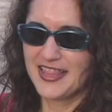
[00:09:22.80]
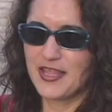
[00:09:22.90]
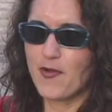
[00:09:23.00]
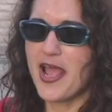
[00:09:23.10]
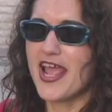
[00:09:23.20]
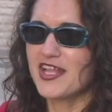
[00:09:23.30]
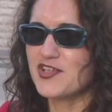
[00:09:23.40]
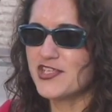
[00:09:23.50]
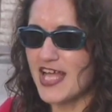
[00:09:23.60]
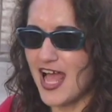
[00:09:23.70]
The way I
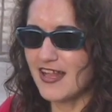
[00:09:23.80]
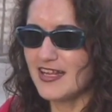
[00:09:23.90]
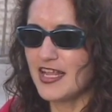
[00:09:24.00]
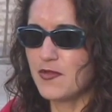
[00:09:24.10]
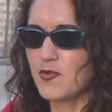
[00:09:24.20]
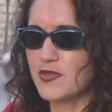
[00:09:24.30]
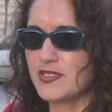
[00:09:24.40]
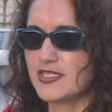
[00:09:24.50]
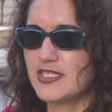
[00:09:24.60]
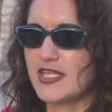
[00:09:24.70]
understand, it
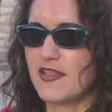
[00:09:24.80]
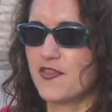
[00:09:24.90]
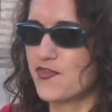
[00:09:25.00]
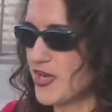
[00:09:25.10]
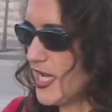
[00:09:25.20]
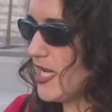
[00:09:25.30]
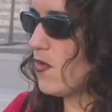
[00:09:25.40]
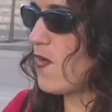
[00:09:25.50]
was uh, three